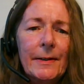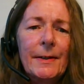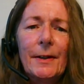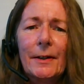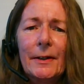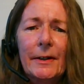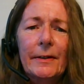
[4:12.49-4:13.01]

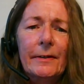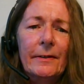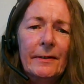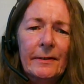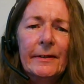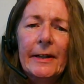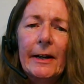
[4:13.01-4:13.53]
So
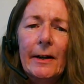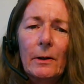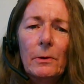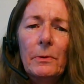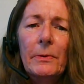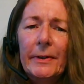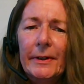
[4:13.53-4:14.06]

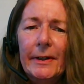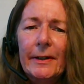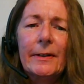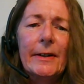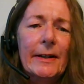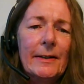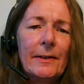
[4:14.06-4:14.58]
now, yeah,
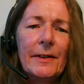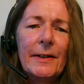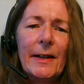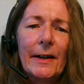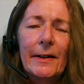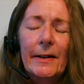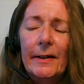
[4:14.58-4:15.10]
as I
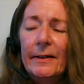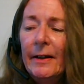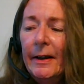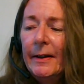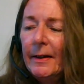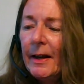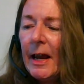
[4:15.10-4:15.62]
say,
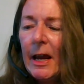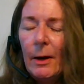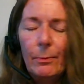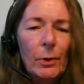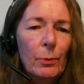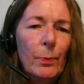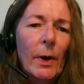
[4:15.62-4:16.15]

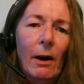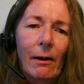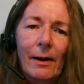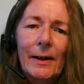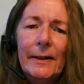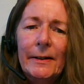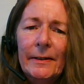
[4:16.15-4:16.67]
apple
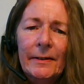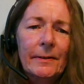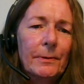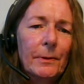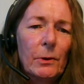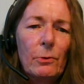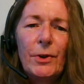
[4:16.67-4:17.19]
pie
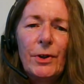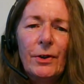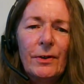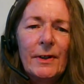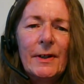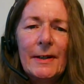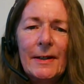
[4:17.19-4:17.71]
will
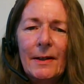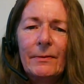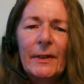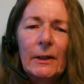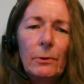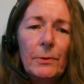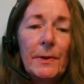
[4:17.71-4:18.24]
turn into
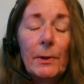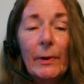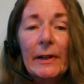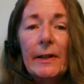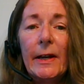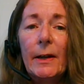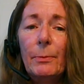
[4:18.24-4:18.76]
something called
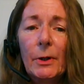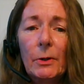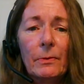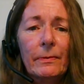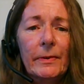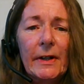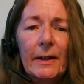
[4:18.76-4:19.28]
sweet
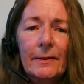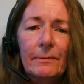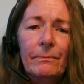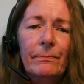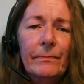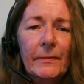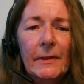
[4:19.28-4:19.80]
apple.
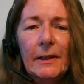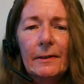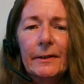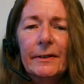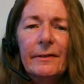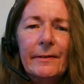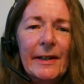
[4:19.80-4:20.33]
Um, you
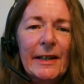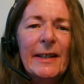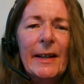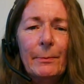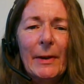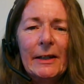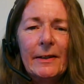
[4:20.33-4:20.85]
know, does
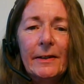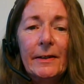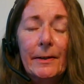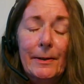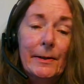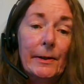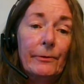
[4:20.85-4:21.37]
that make a
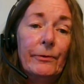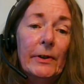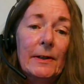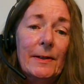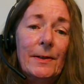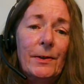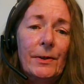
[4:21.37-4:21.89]

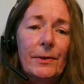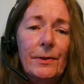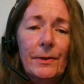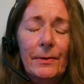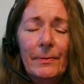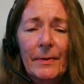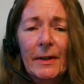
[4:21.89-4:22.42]
difference
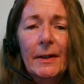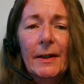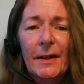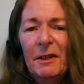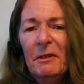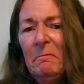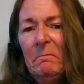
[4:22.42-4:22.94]
to
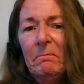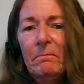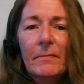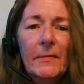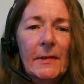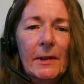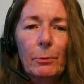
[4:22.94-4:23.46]

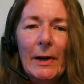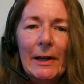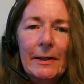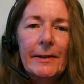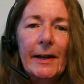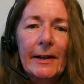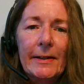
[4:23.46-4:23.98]
the way
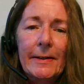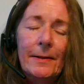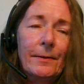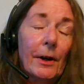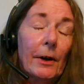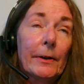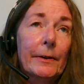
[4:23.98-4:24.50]
it tastes?
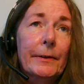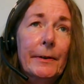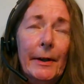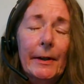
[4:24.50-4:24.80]
No.